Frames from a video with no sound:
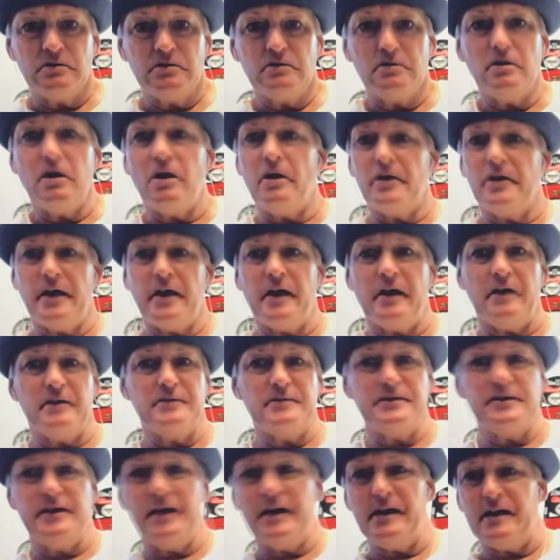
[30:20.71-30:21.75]
Oh yeah.
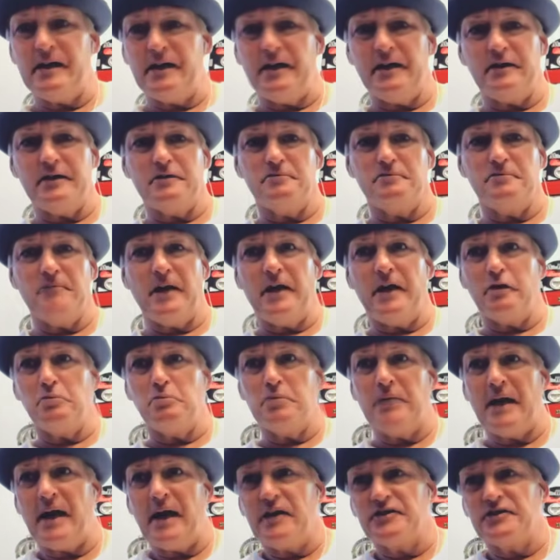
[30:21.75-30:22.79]
I had a
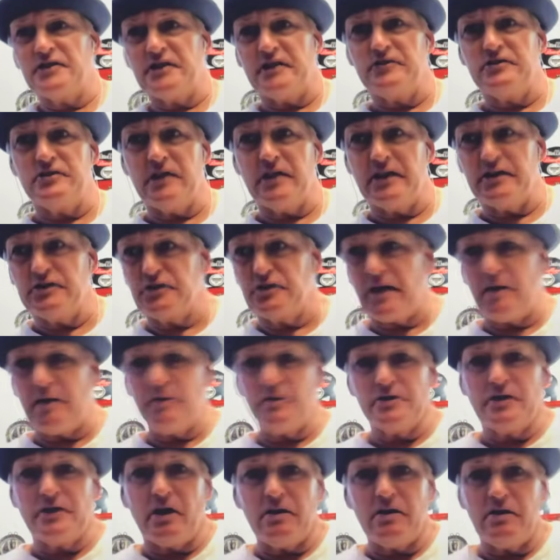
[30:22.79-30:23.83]
blast. I
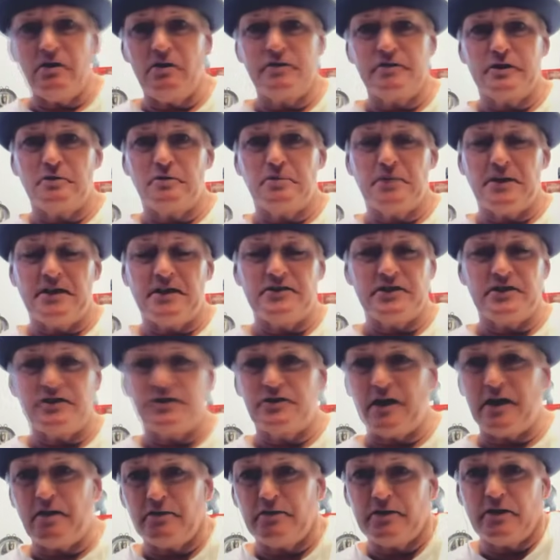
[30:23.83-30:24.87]
traveled all over the place. I
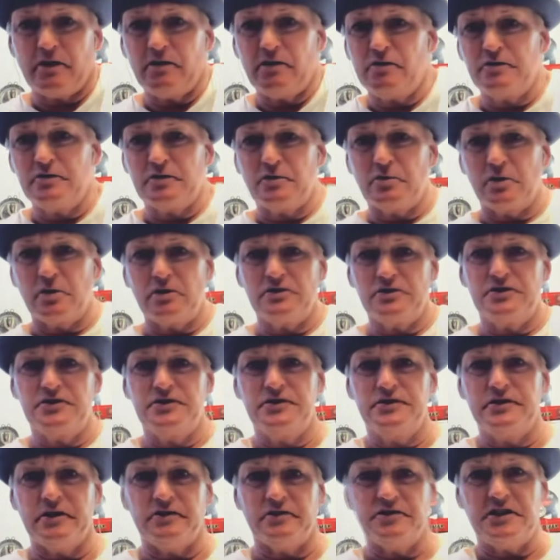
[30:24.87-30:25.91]
traveled all over the world,
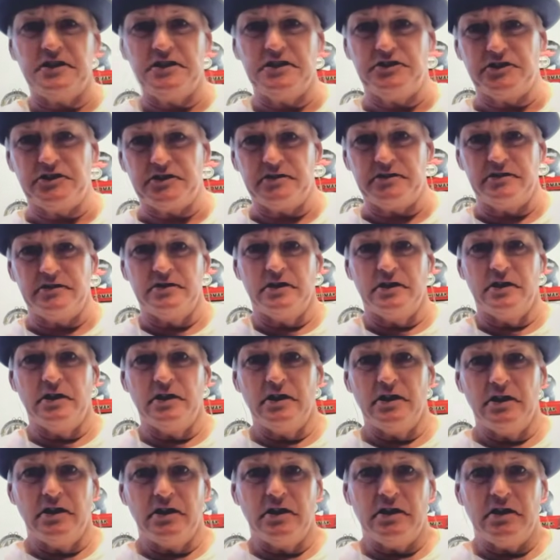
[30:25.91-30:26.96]
you know, teaching.
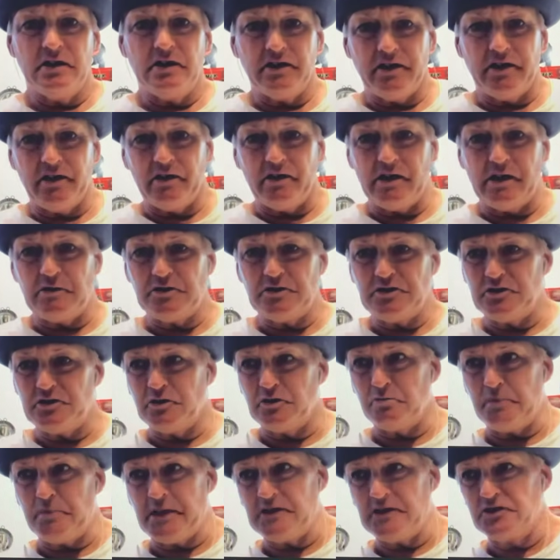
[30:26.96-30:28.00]
You know, I was
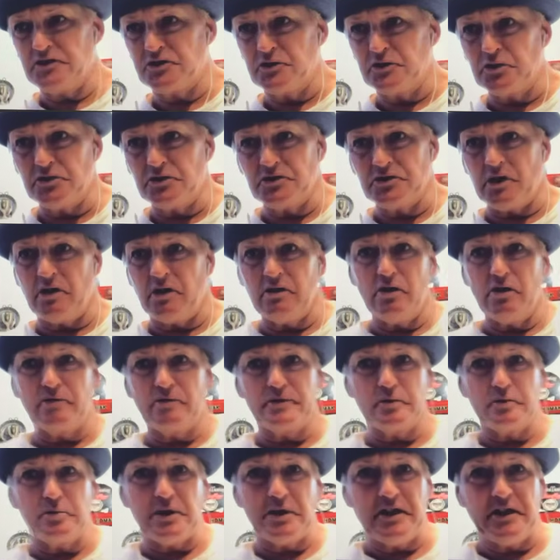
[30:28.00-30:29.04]
doing big schools all over
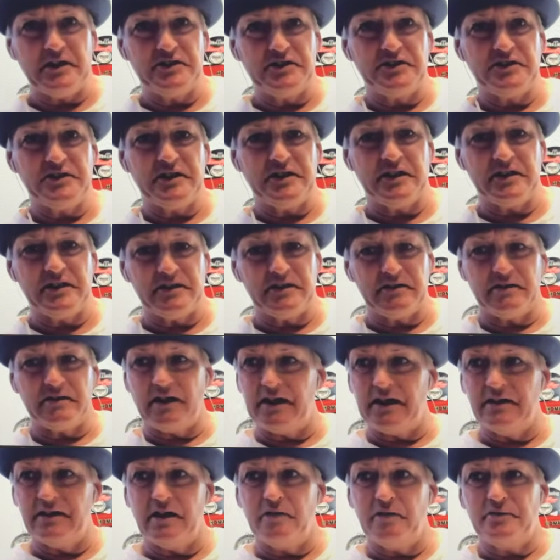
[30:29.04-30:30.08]
the place, and I
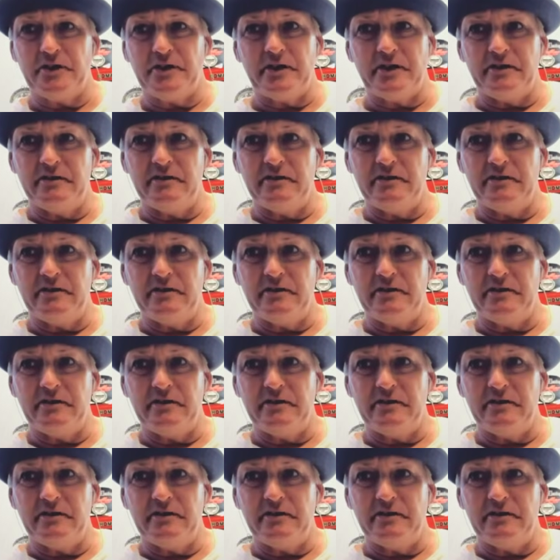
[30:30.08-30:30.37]
loved it.